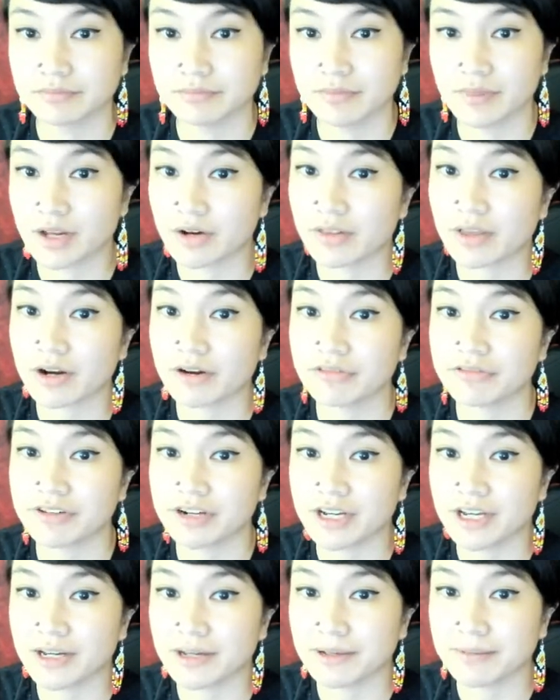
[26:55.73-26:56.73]
they're there for
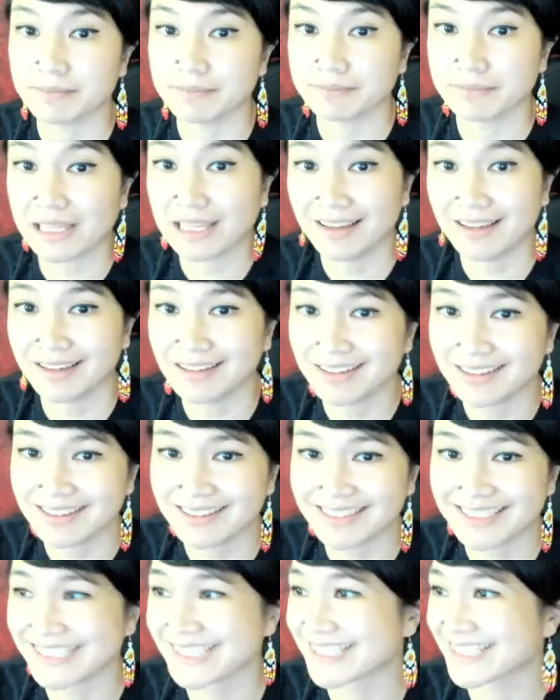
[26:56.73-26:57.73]
you.
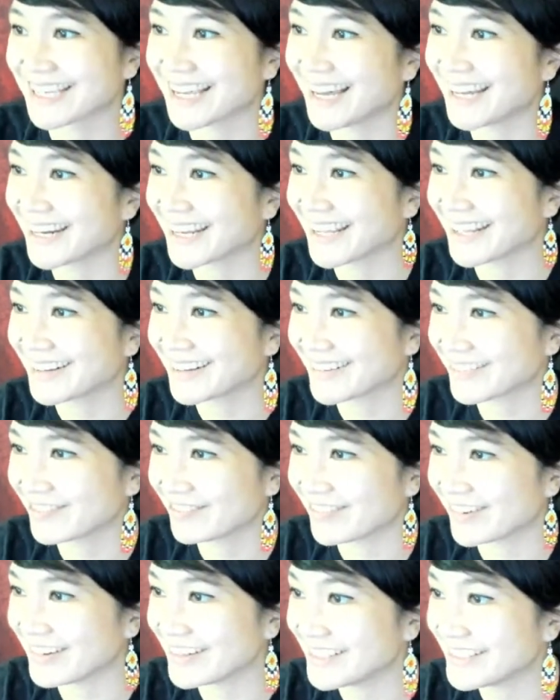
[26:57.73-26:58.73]
You just gotta
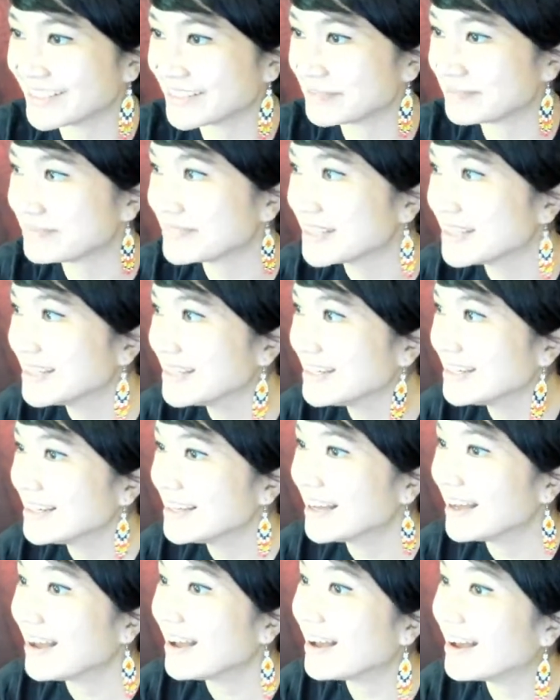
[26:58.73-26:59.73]
find them.
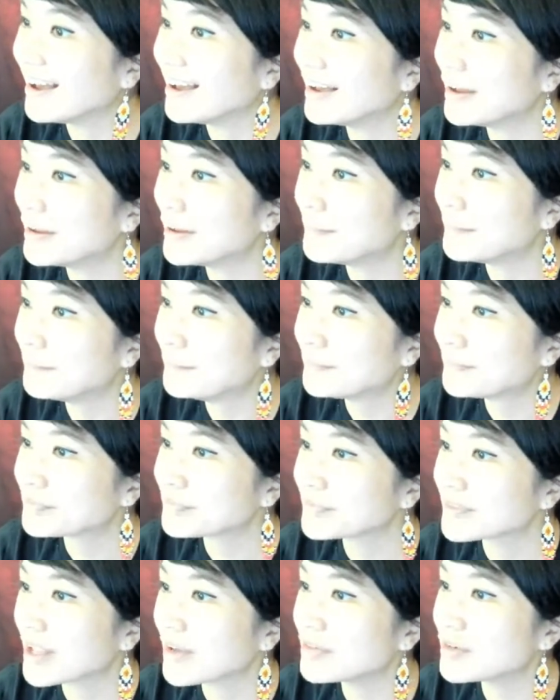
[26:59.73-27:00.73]

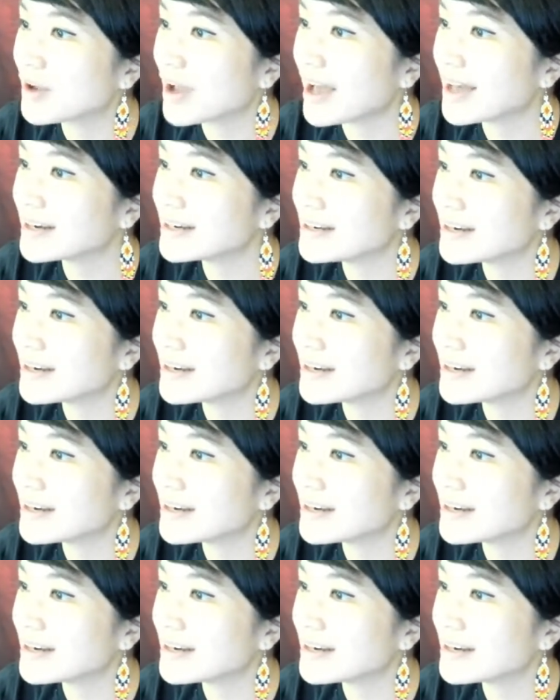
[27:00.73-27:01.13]
Have you had a